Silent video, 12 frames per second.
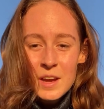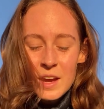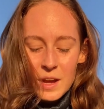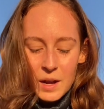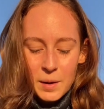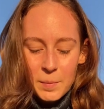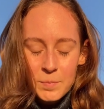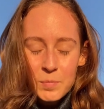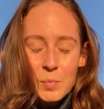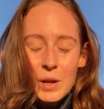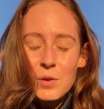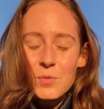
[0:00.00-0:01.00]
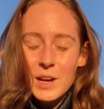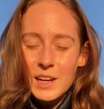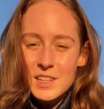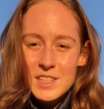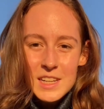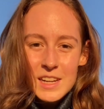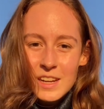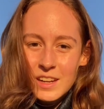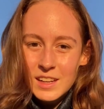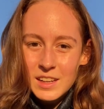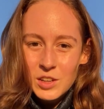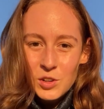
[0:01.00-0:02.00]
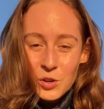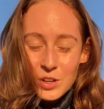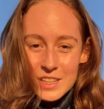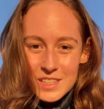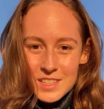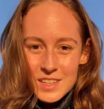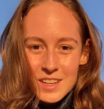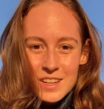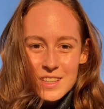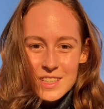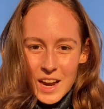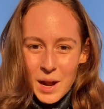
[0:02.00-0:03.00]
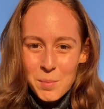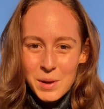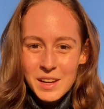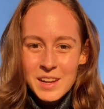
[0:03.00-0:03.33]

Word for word: Um, but in reality, you know, His timing